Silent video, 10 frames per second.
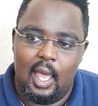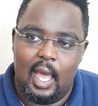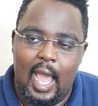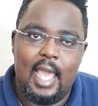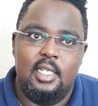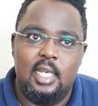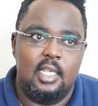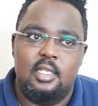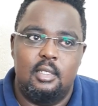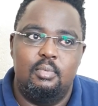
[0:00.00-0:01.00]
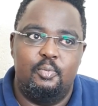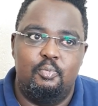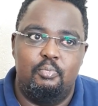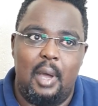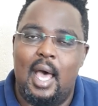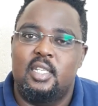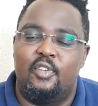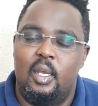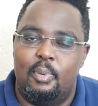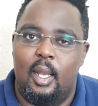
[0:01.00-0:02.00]
I just asked
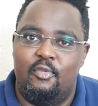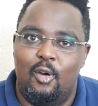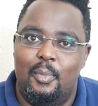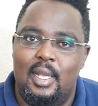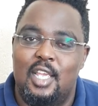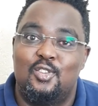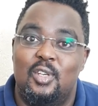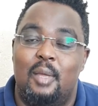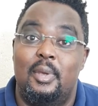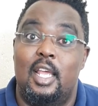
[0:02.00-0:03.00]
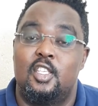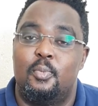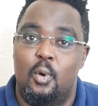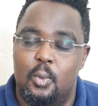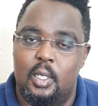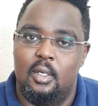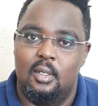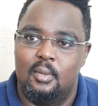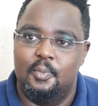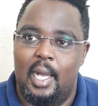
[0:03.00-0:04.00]
for a platform and I stood up and I spoke.
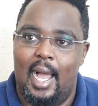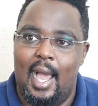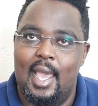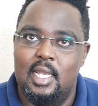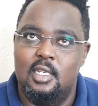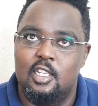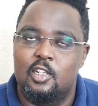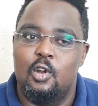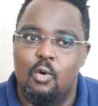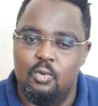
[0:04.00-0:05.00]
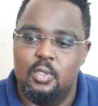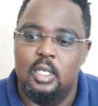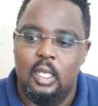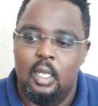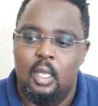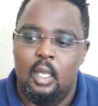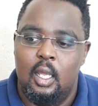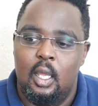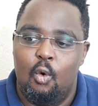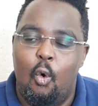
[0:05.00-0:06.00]
I disclosed.
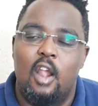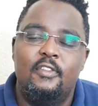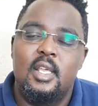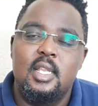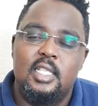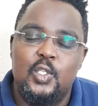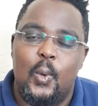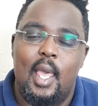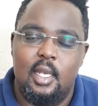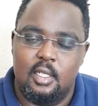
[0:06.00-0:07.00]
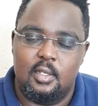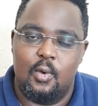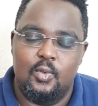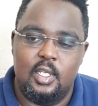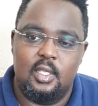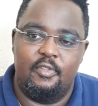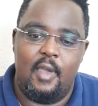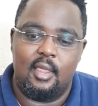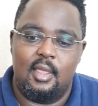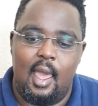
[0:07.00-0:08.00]
One of the reasons why I disclosed is the
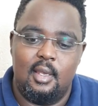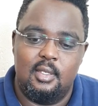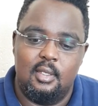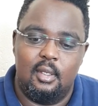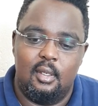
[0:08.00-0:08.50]
fact that